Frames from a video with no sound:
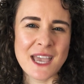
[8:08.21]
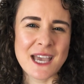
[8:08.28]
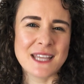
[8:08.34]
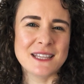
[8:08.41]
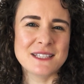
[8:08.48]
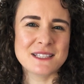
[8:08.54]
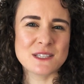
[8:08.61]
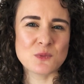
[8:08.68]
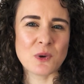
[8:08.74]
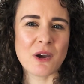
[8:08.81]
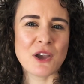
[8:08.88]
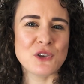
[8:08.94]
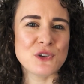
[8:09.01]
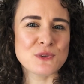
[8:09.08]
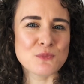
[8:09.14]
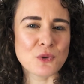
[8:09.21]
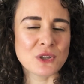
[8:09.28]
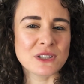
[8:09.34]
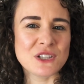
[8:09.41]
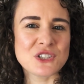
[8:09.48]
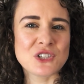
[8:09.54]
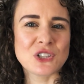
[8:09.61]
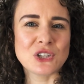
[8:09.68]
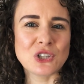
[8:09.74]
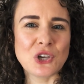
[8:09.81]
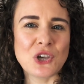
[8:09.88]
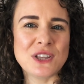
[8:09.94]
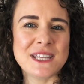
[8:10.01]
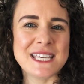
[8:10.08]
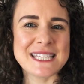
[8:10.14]
And this is where I use Mondly to
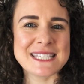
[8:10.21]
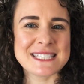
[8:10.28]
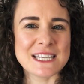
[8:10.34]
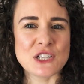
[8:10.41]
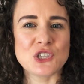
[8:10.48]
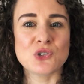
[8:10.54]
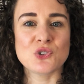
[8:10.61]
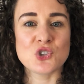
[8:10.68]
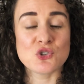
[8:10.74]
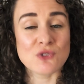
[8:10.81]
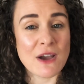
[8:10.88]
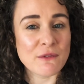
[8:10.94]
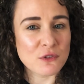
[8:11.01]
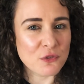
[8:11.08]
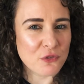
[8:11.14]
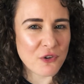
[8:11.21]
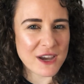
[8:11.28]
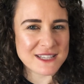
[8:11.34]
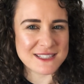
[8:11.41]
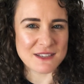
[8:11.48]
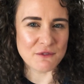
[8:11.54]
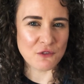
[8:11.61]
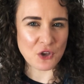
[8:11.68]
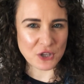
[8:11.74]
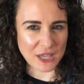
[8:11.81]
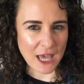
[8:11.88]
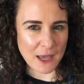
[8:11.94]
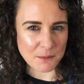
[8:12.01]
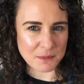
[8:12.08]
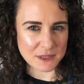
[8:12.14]
learn the essential travel phrases and
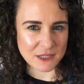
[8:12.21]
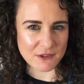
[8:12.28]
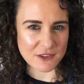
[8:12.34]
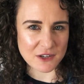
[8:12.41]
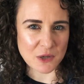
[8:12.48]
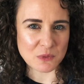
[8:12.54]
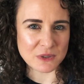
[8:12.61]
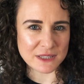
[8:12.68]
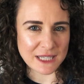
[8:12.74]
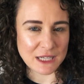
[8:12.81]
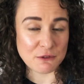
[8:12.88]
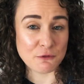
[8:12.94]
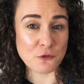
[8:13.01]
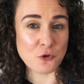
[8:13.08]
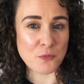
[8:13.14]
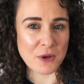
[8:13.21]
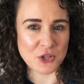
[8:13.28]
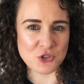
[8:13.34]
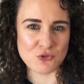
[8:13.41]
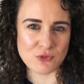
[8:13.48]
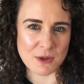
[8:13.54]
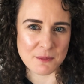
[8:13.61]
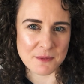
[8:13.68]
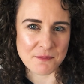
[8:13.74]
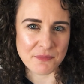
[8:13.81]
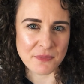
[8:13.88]
vocabulary that I will need for my trip.